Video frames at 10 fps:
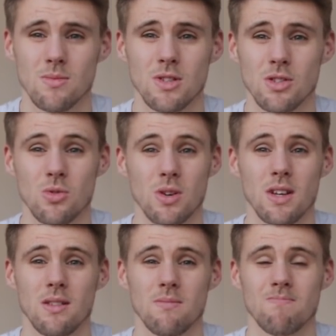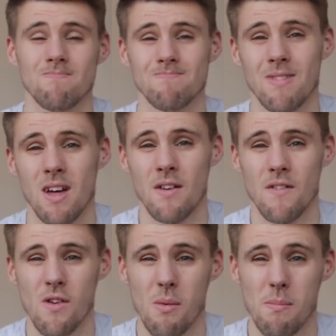You're talking
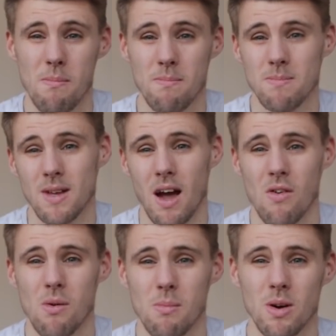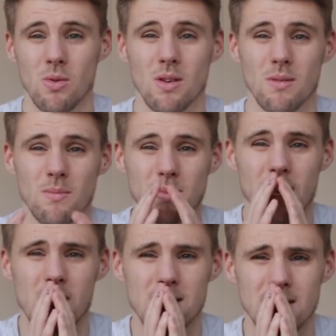for a Garrett build,
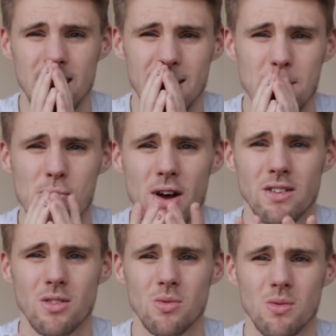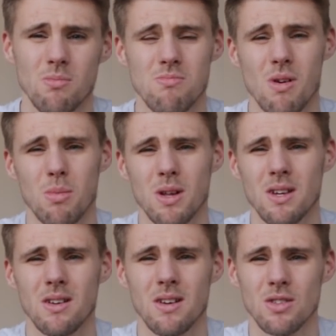dare I say, brand new,
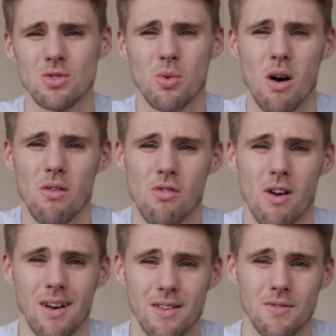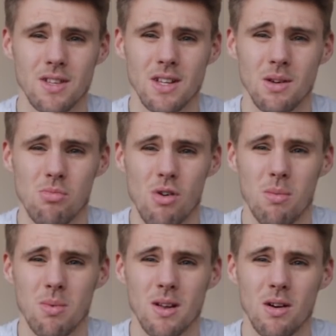probably £12,000 if you did it
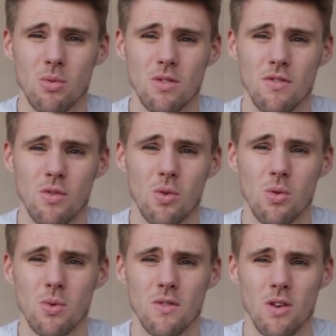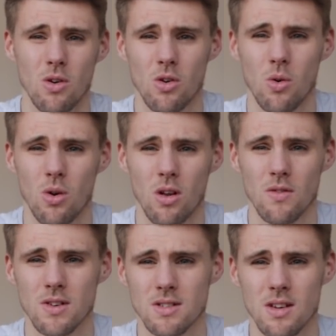properly. I would have thought, with like
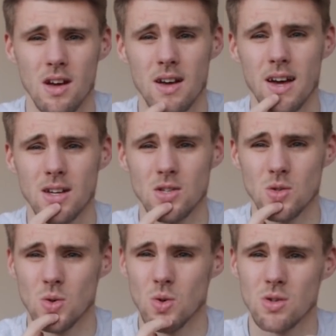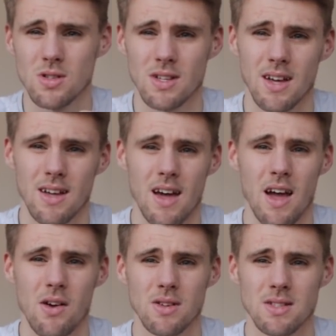coilovers, exhaust,
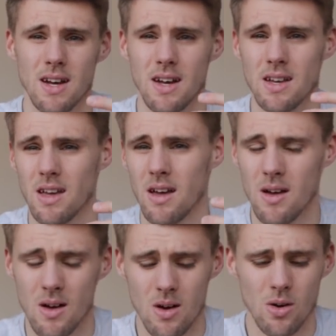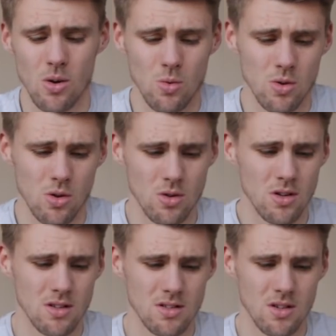air intake, all the goodness.